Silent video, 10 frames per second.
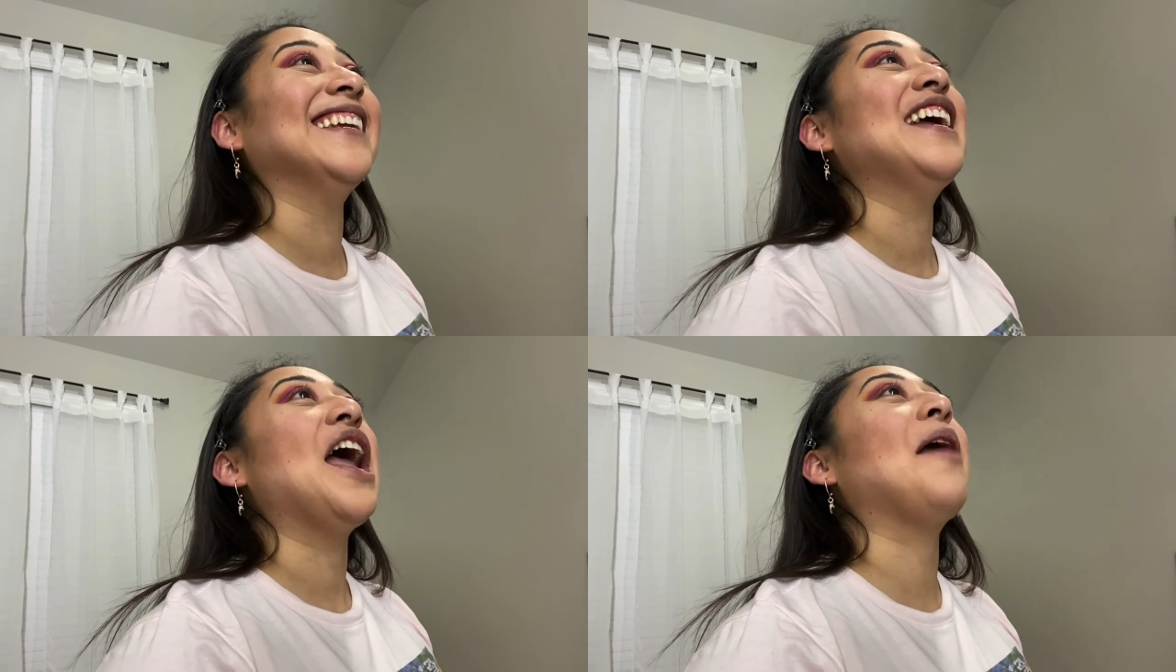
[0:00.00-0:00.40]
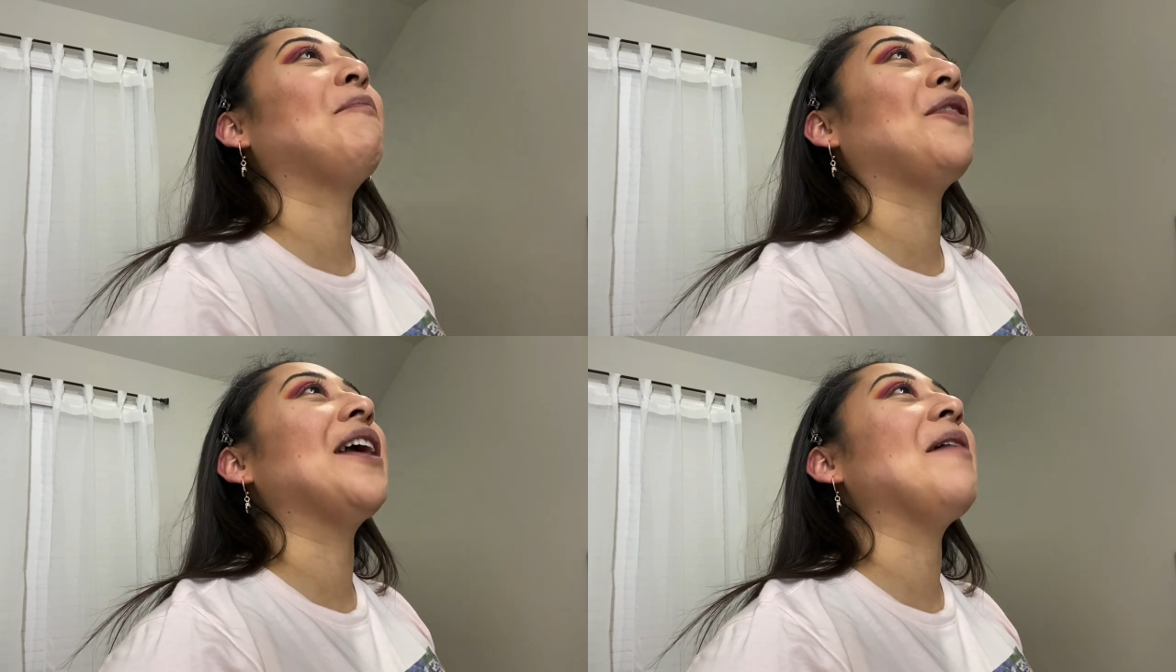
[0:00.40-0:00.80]
gas
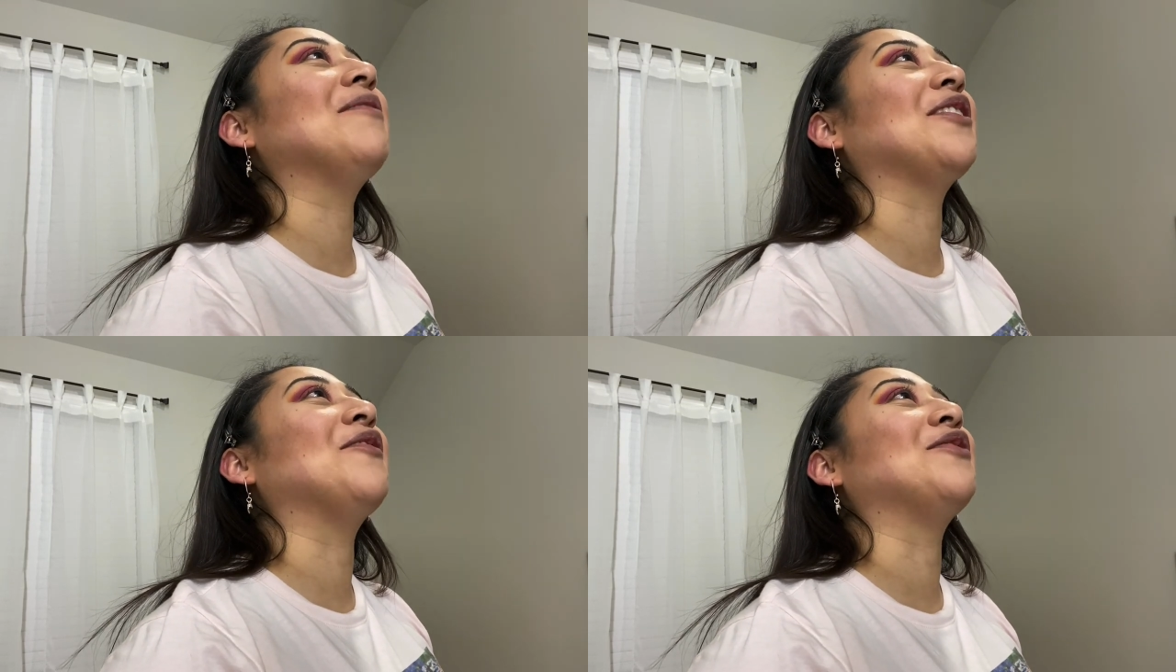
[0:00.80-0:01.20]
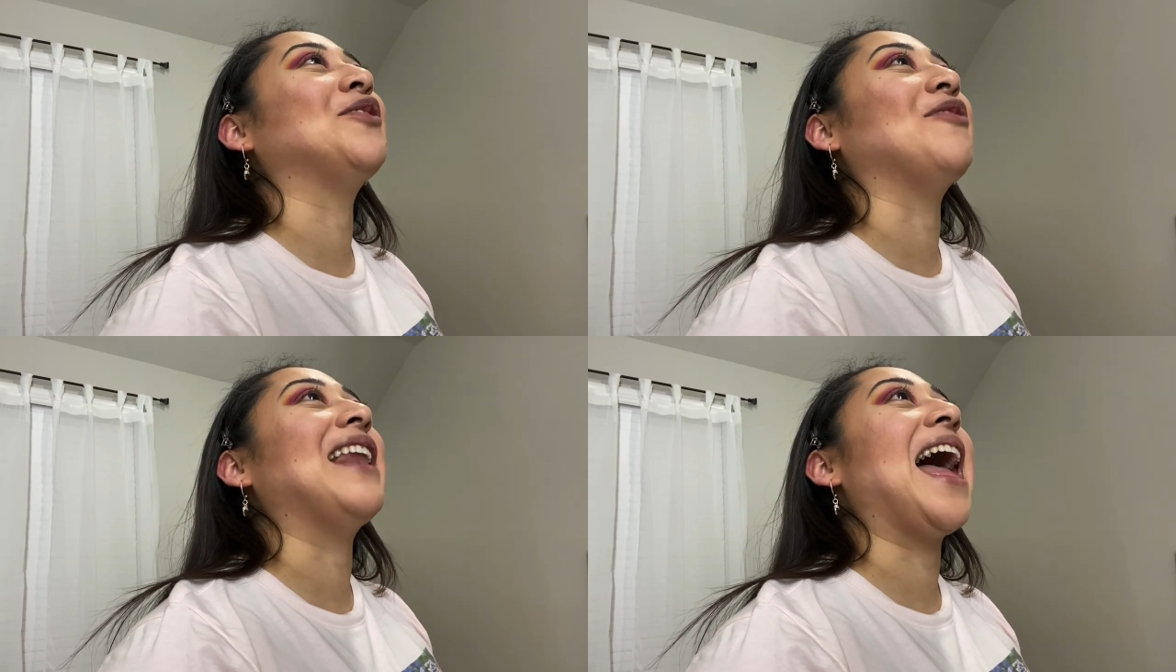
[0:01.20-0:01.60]
pedal. game to
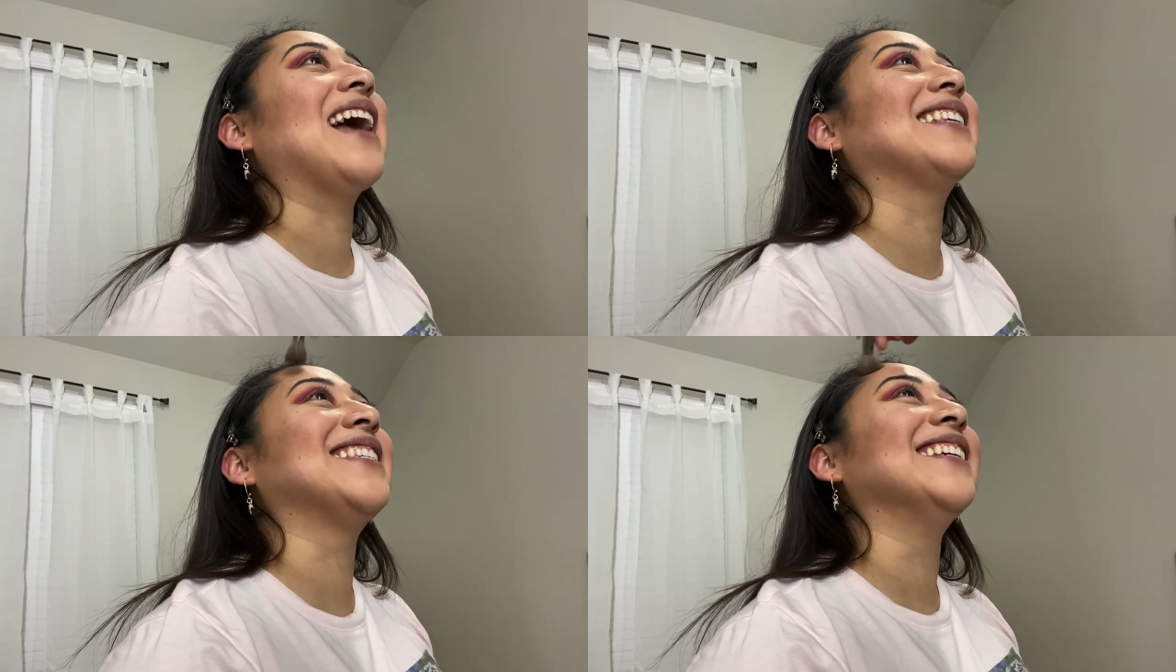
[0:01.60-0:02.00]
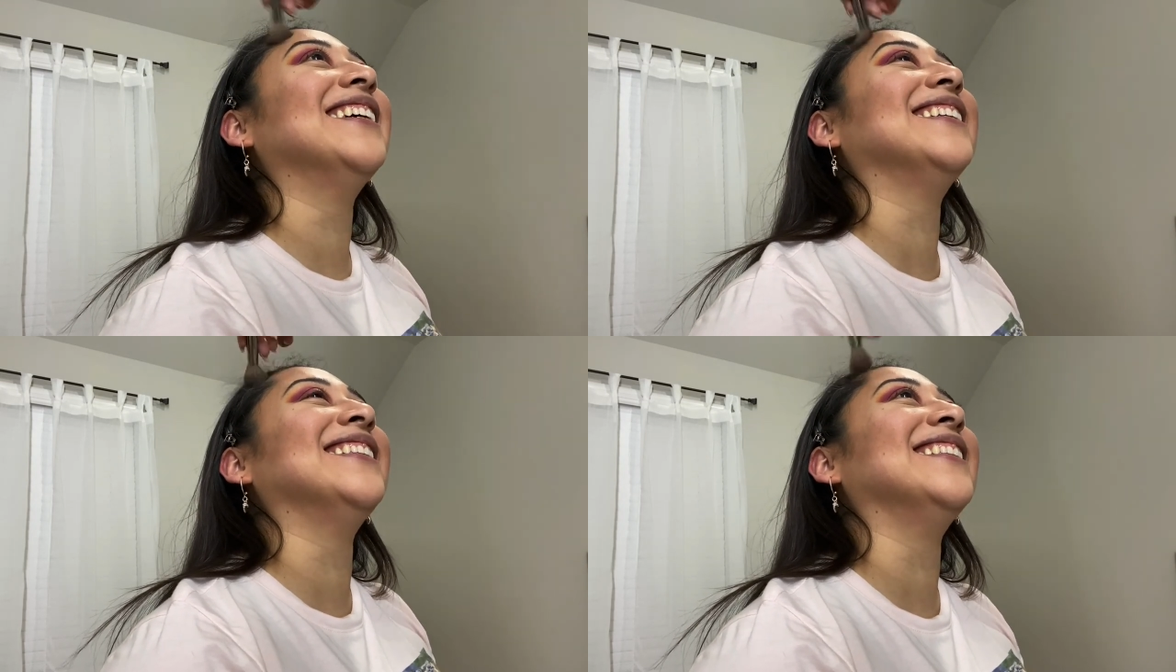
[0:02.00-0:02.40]
relax.
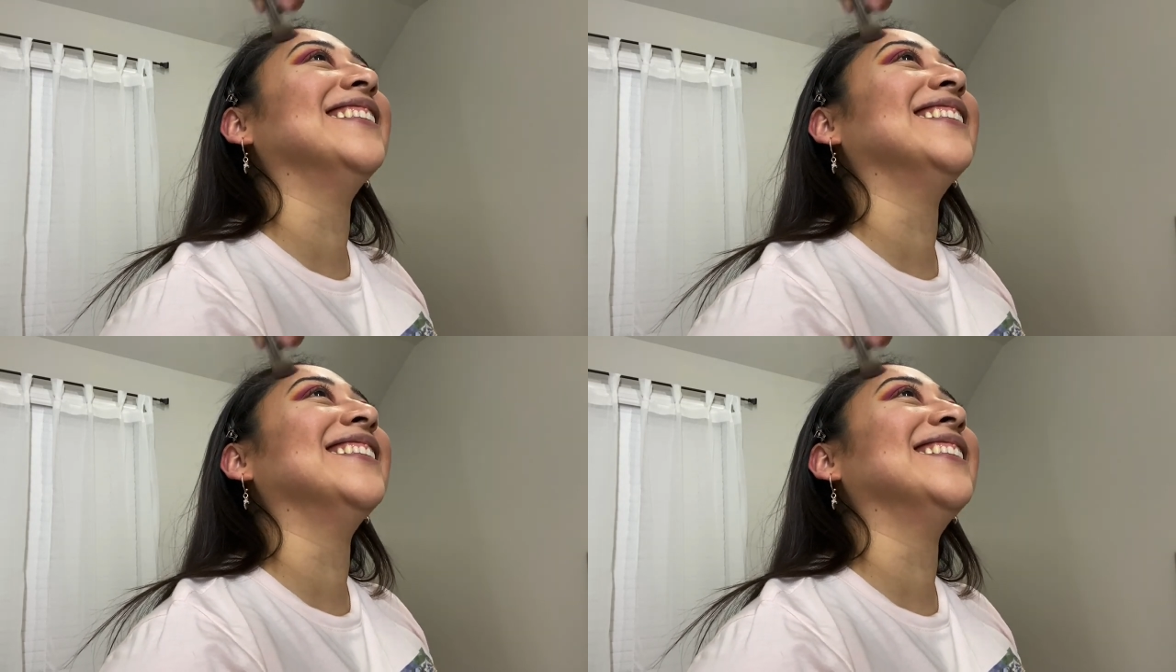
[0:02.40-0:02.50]
All